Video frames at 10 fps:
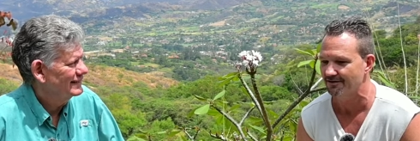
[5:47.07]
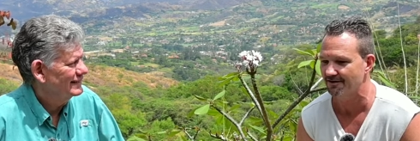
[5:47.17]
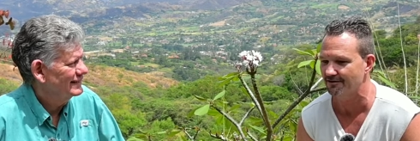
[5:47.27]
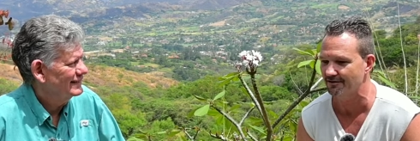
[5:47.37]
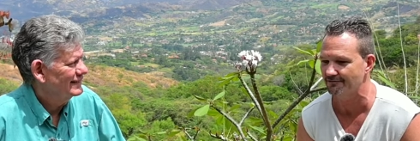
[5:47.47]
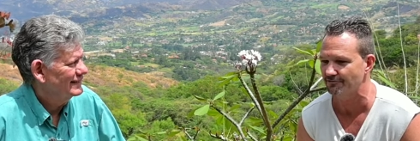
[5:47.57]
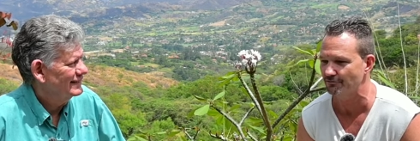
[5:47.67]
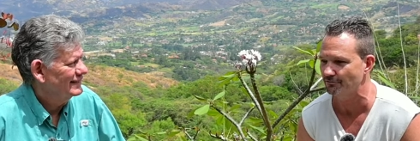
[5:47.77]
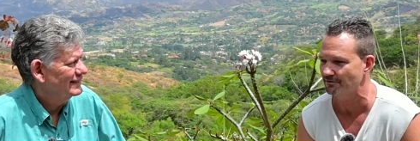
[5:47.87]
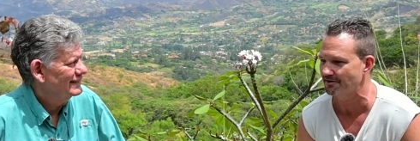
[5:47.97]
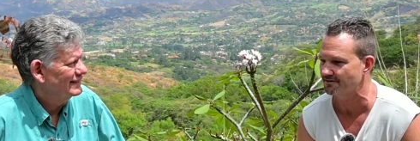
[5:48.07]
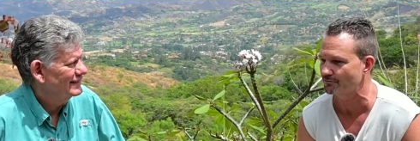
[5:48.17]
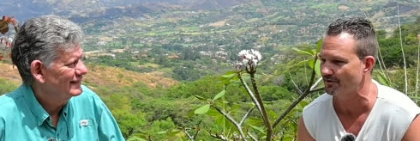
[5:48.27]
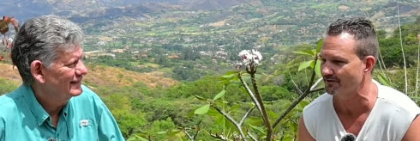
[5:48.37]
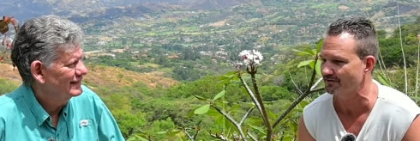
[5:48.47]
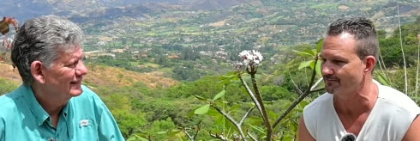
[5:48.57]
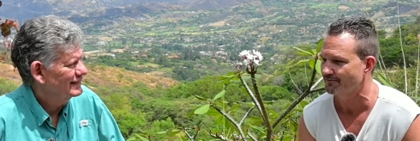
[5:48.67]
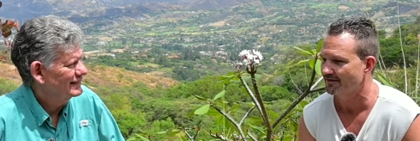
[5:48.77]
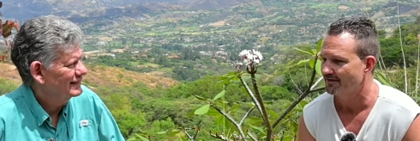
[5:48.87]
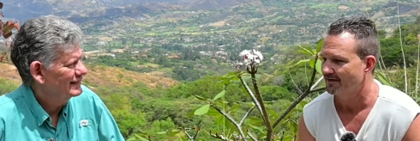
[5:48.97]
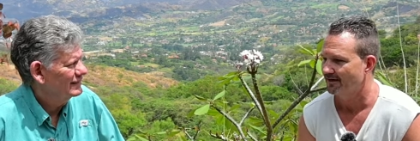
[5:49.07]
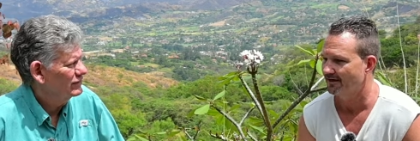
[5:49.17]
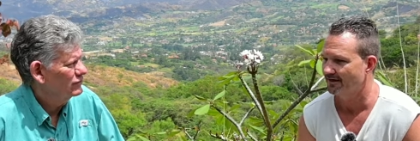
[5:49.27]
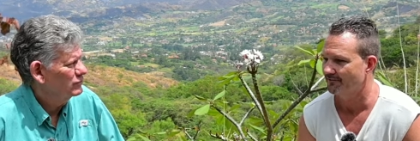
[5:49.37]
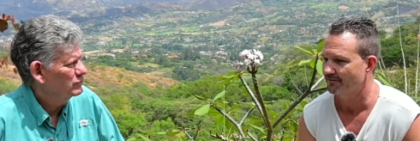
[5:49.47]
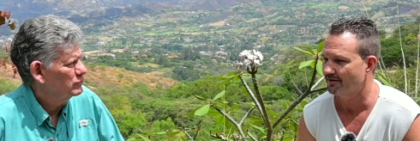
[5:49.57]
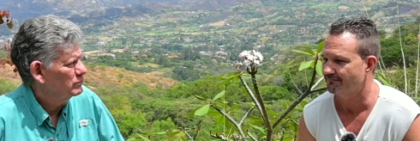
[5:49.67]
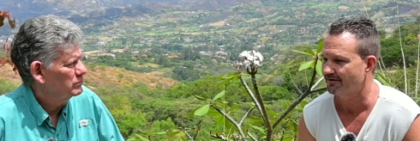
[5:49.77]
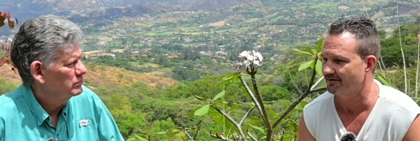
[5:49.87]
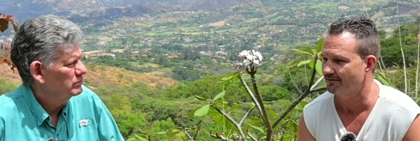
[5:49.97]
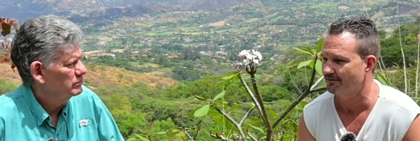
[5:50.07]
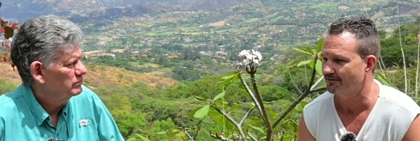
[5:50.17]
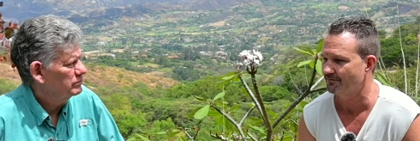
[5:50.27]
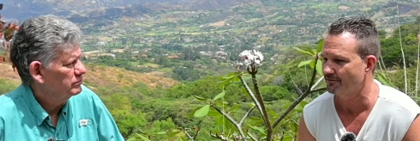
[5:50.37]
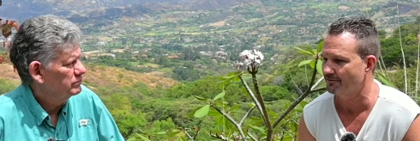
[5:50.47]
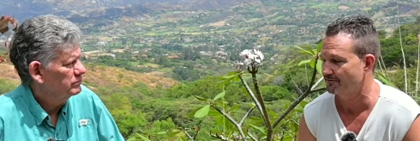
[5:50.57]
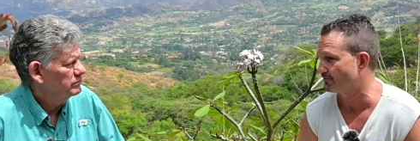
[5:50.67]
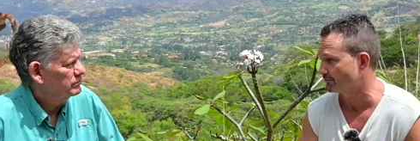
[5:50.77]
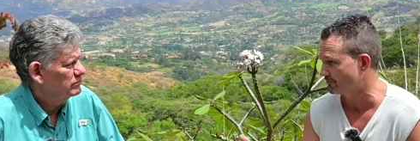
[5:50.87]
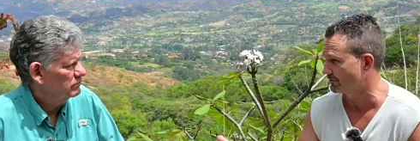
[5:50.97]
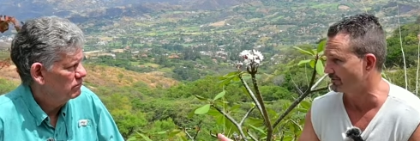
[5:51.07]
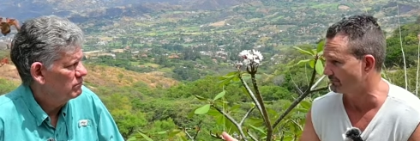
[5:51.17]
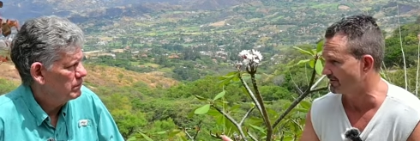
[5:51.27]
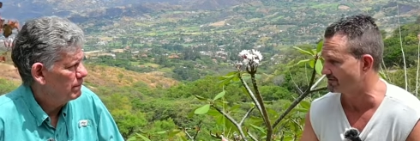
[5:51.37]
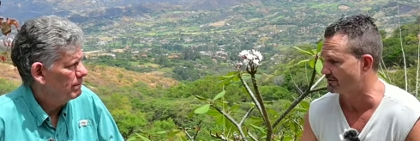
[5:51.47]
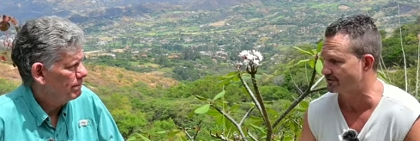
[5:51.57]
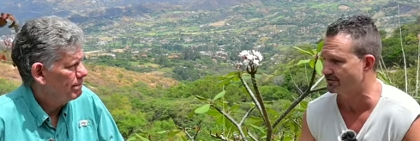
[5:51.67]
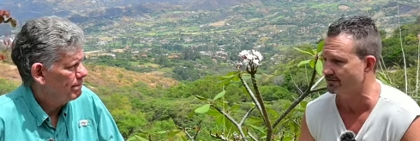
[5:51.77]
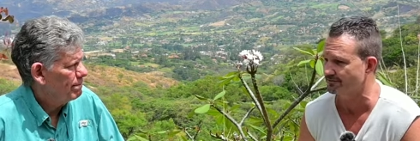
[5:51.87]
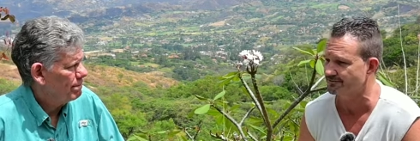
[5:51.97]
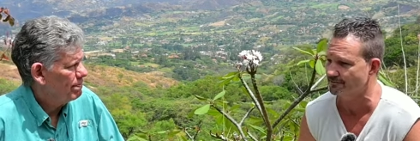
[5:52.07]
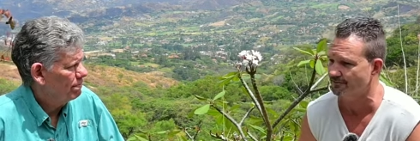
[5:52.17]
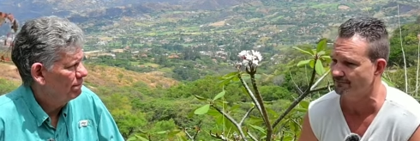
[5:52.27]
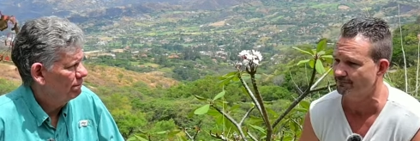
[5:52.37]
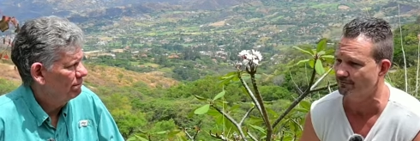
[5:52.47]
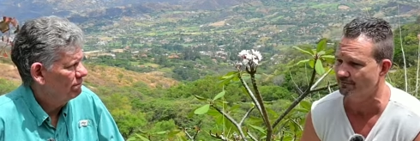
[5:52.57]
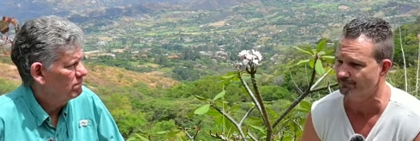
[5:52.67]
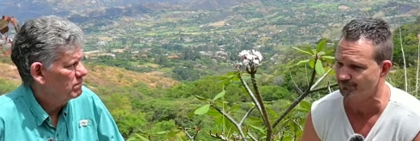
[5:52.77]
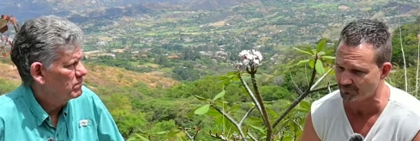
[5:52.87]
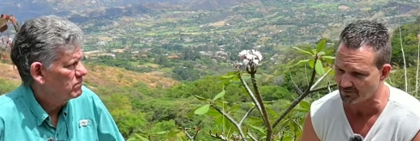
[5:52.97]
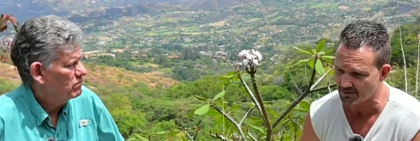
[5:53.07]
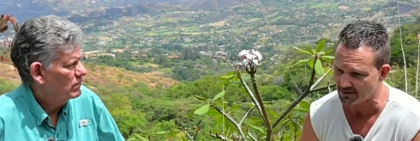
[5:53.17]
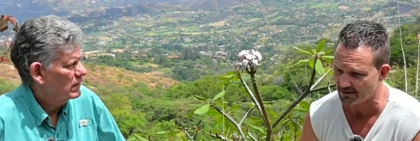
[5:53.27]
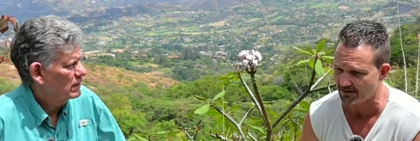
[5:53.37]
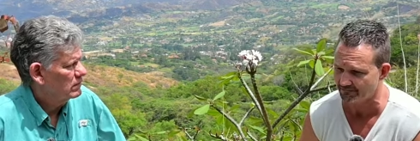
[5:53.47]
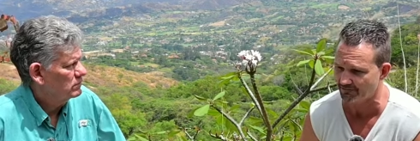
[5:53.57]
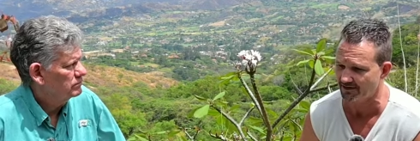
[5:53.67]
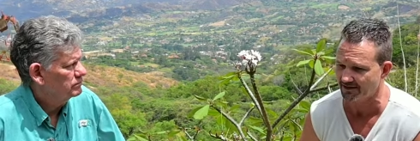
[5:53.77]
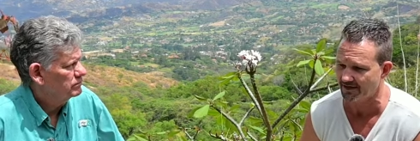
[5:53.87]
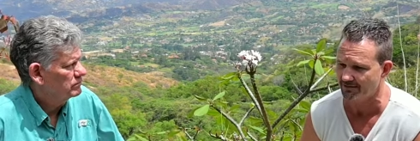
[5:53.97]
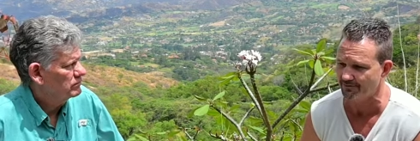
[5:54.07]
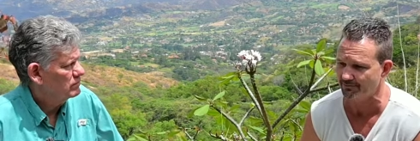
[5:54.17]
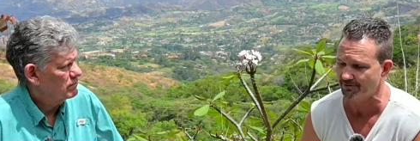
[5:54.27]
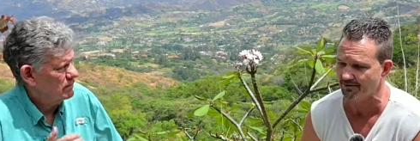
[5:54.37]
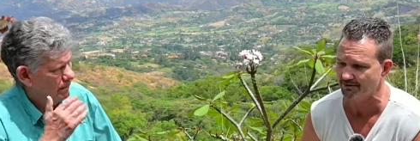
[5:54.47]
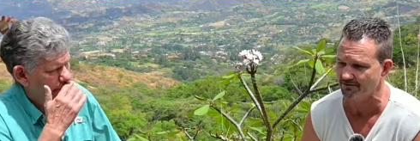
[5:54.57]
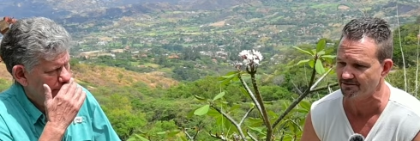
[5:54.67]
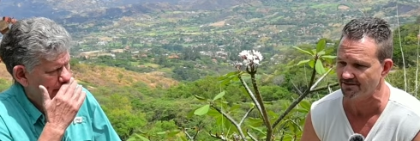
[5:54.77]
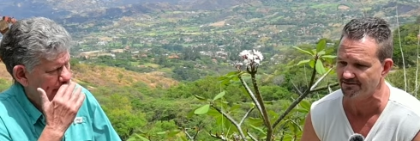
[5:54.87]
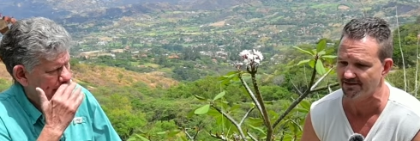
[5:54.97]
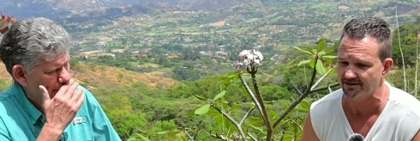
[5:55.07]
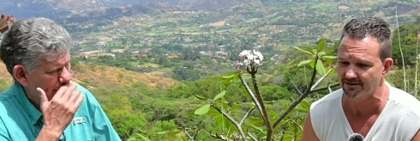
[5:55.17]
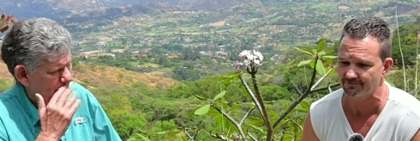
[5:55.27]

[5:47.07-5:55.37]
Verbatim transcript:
Speaker 1: are kind of cool as well. Um, I found a, d during the research that I was doing for uh, finding out about peacocks, there's a.